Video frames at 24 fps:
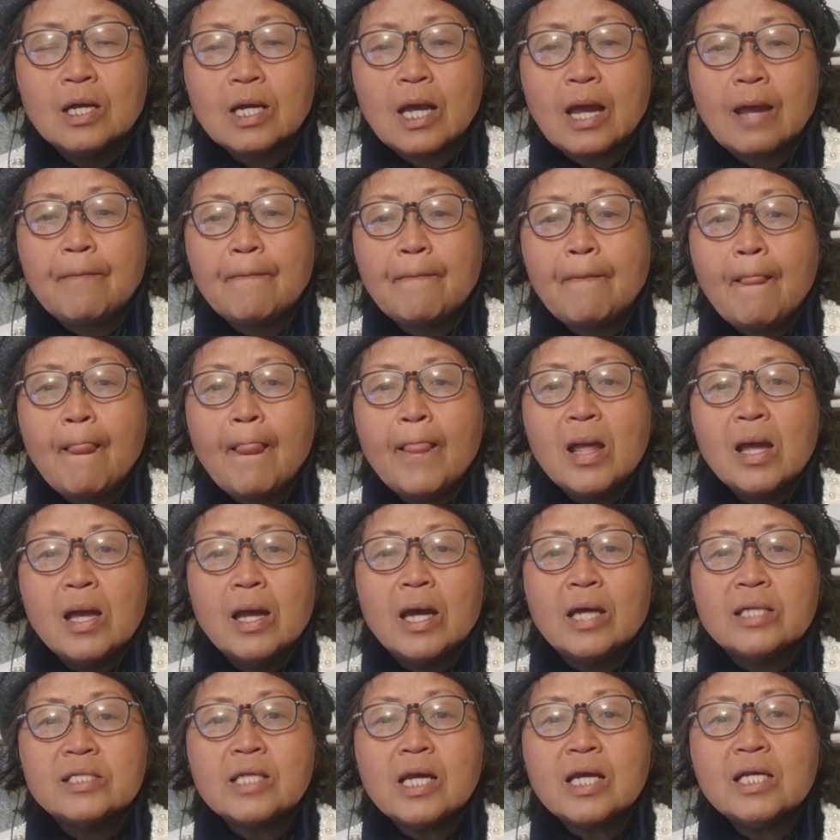Okay,
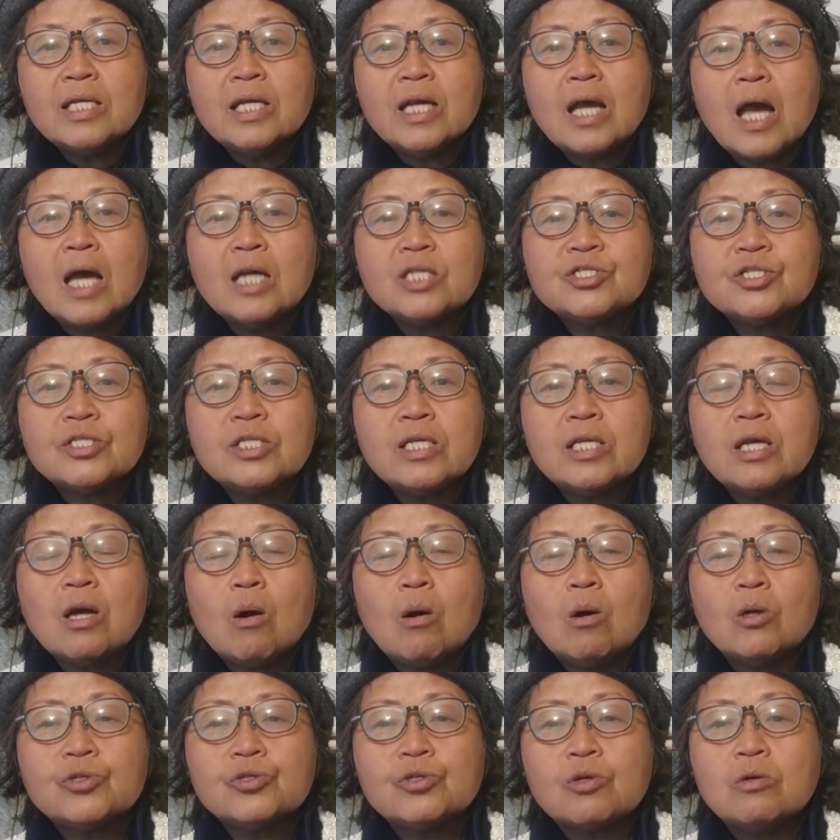and they actually
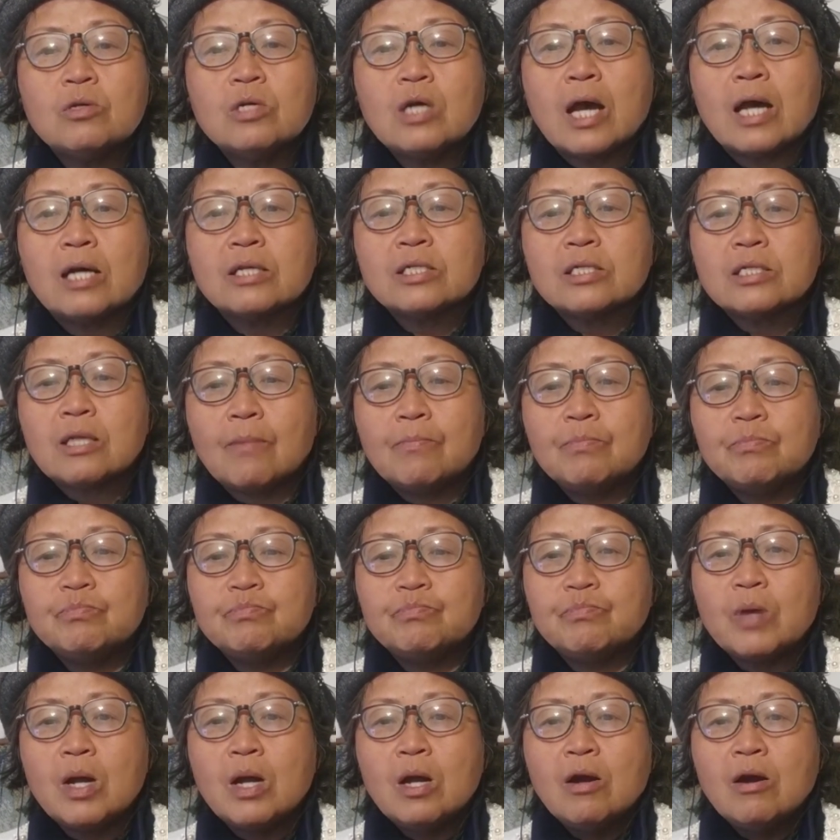also has
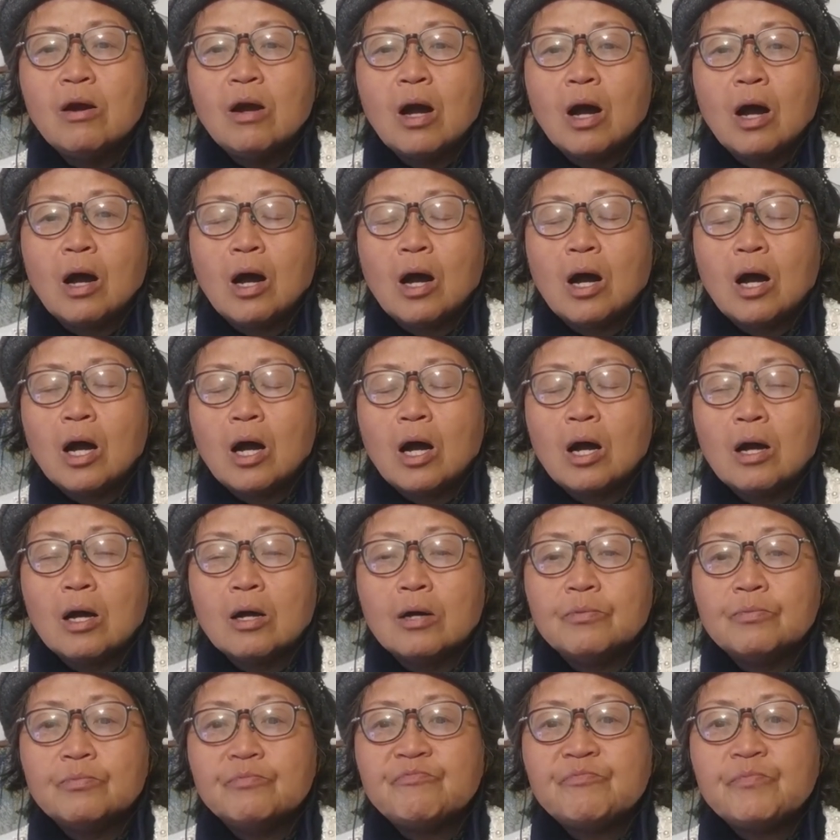some
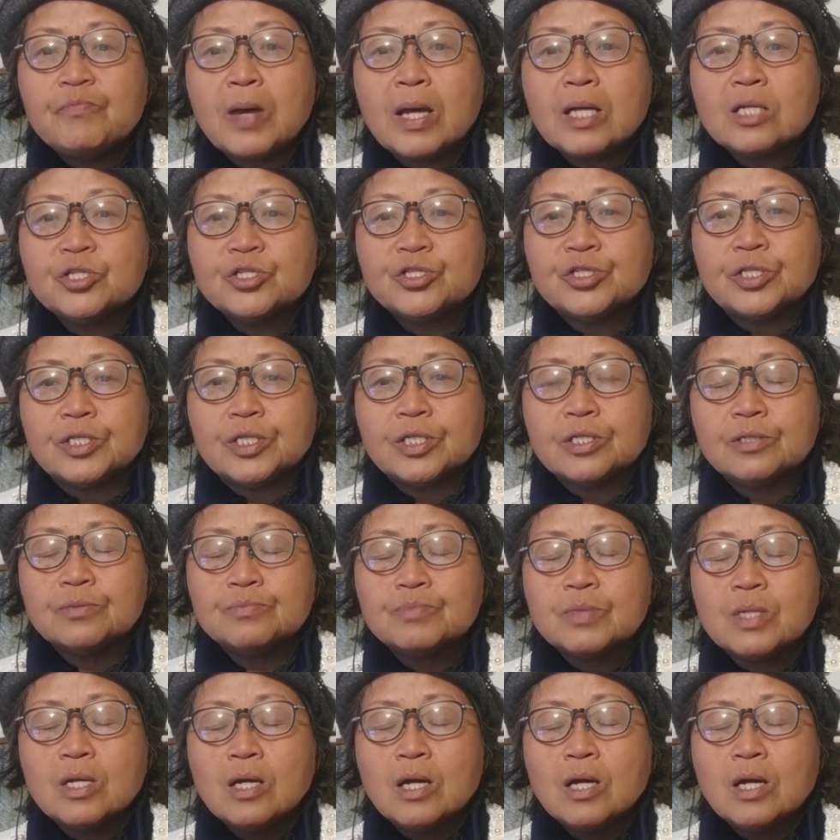pictures.